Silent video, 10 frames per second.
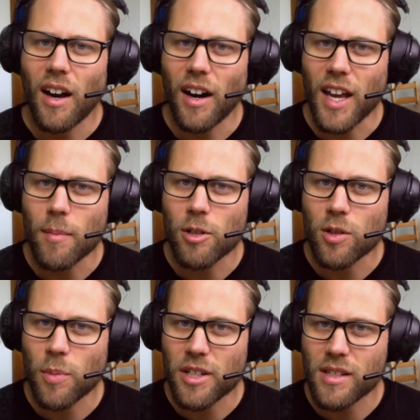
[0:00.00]
are able
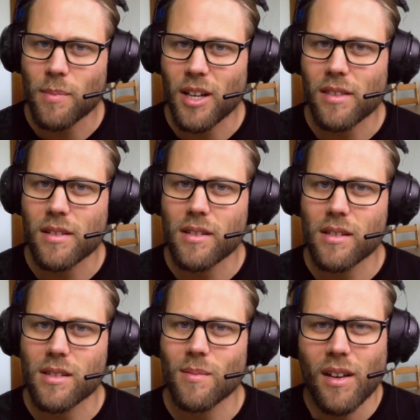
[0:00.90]
to participate in the
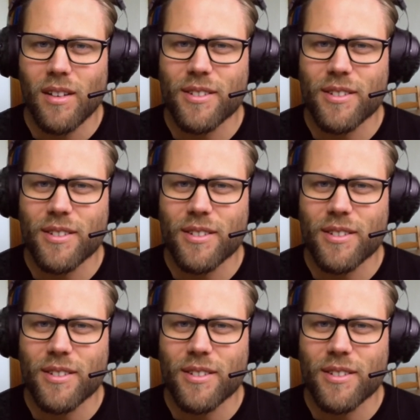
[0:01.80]
system.